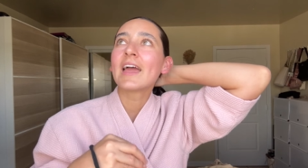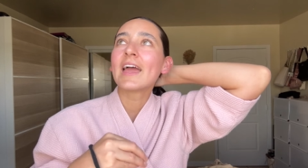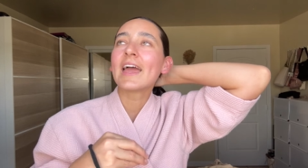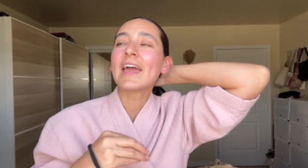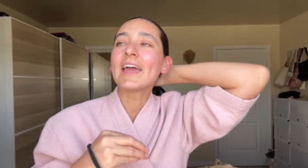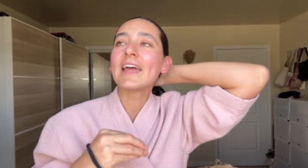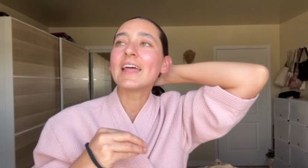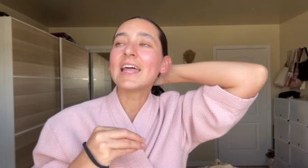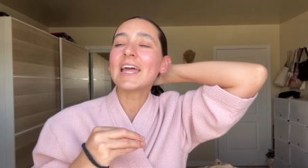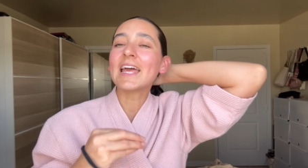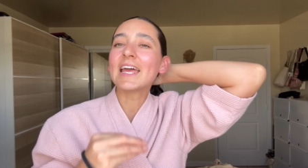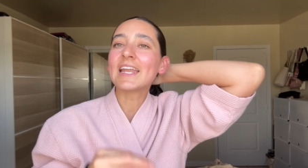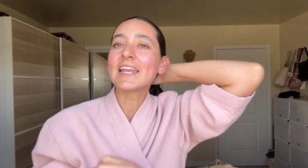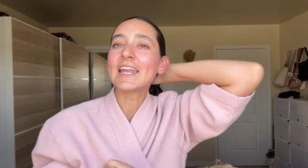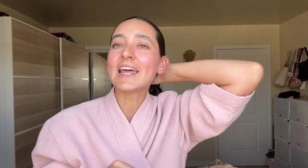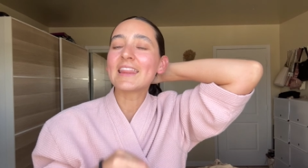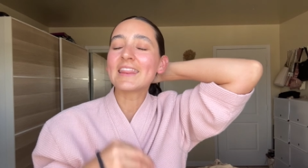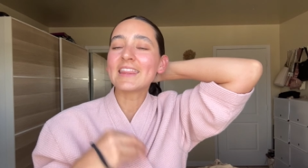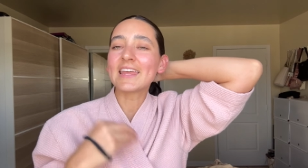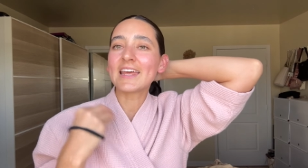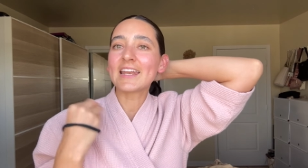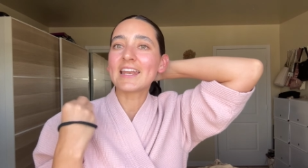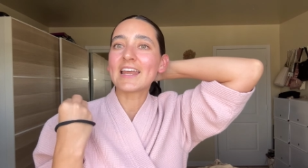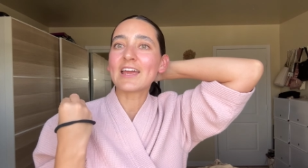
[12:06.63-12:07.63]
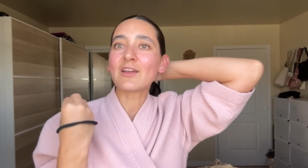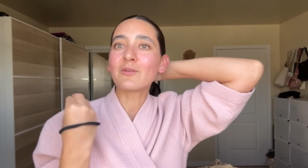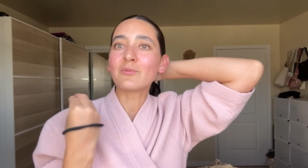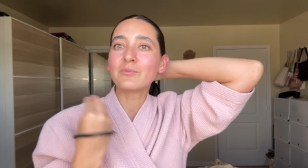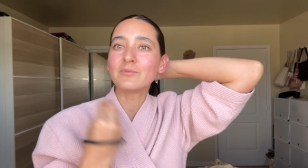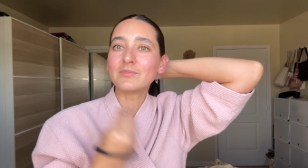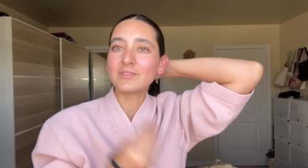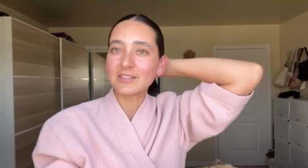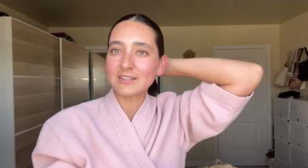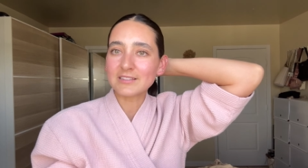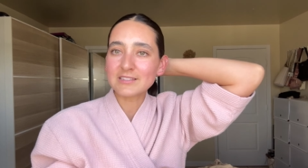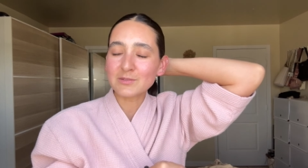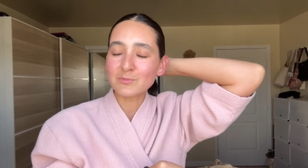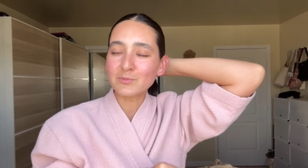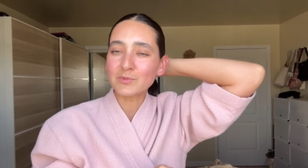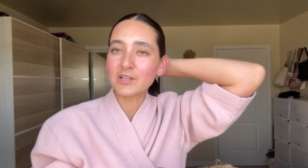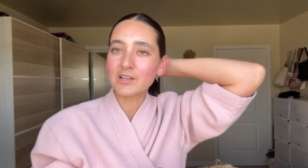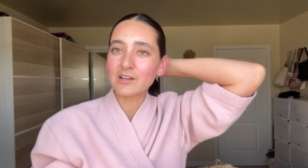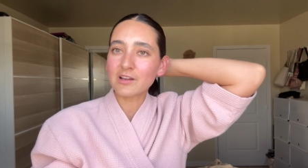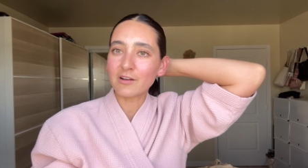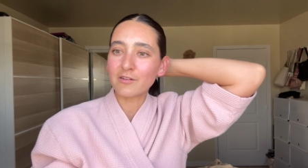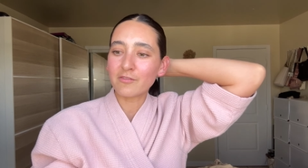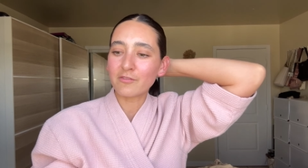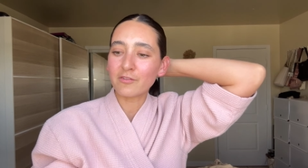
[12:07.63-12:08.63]
And then I did some
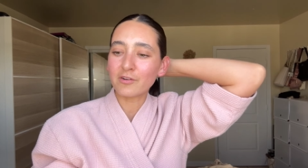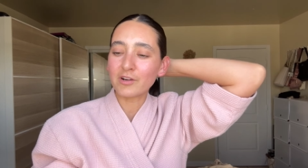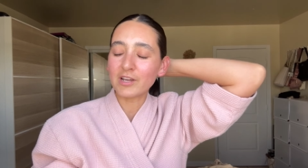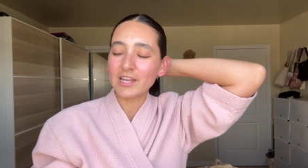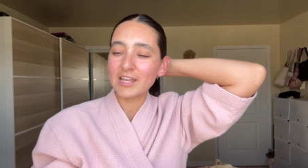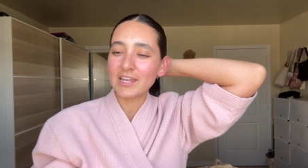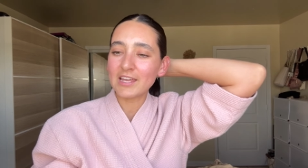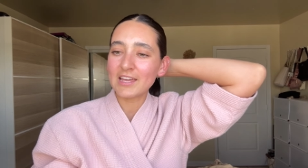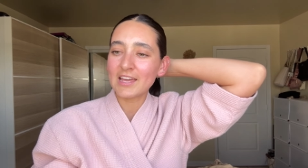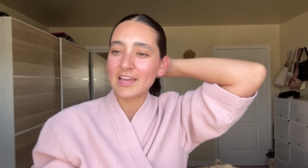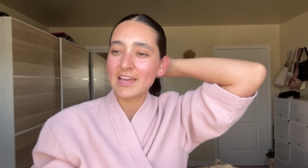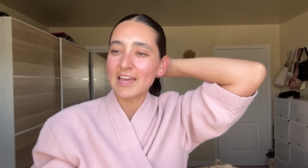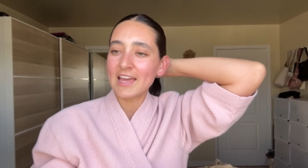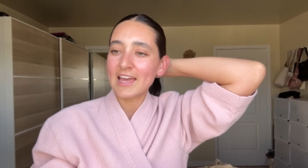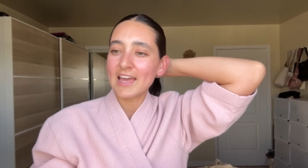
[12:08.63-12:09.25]
recovery